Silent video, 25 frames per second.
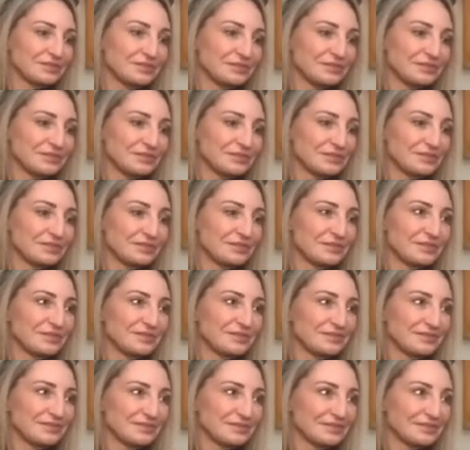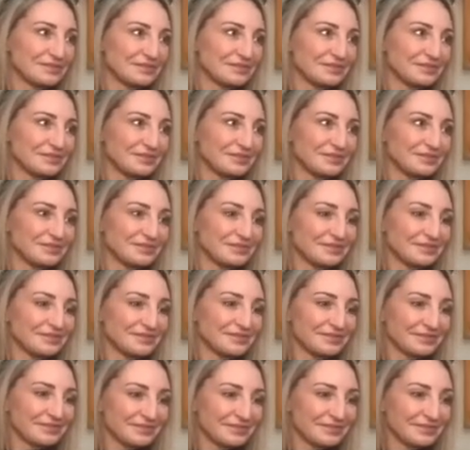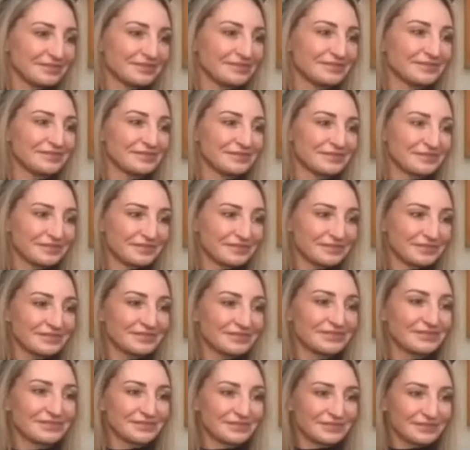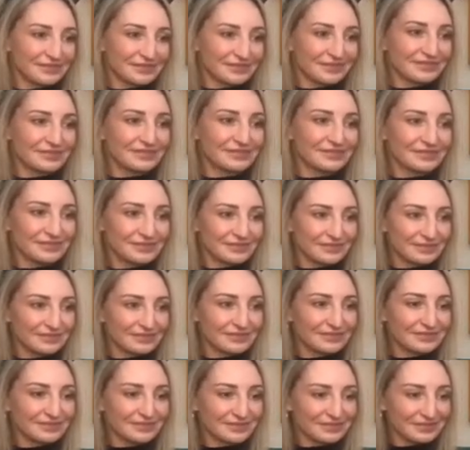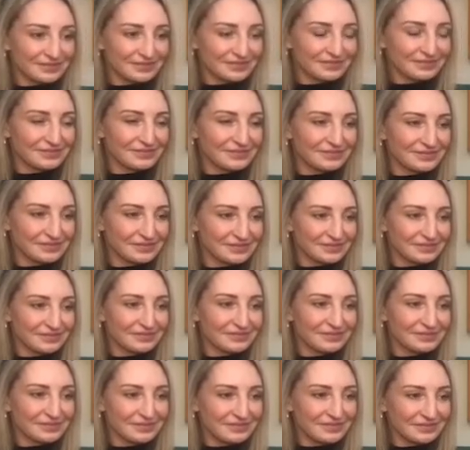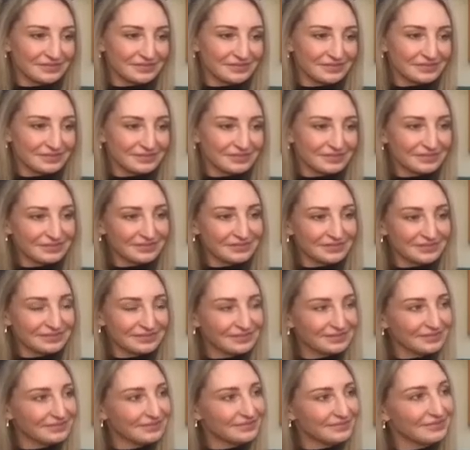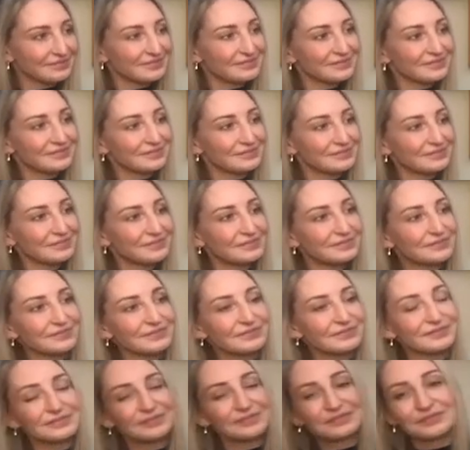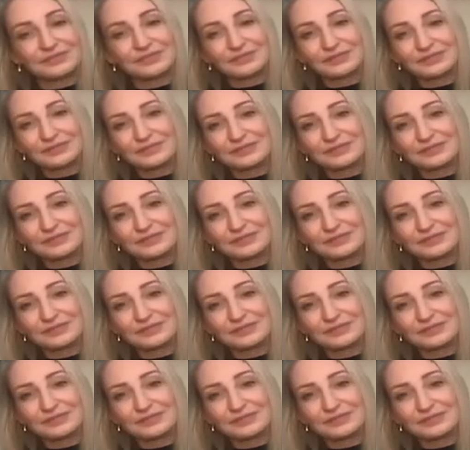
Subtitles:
(not speaking)